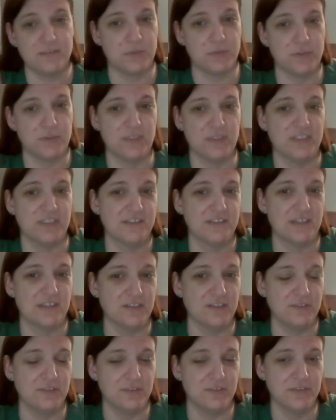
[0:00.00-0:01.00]
between the
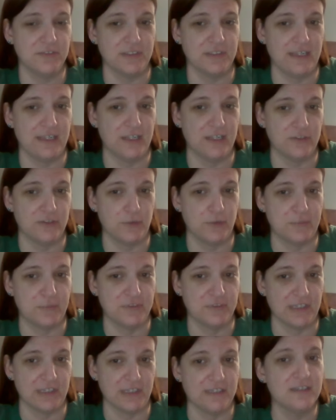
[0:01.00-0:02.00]
senators and the House
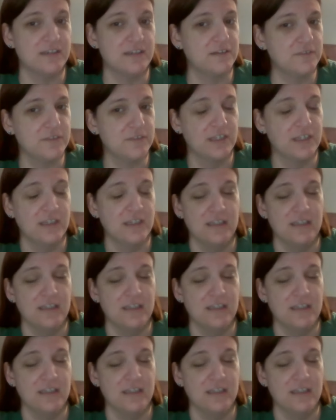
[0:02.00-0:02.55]
representatives.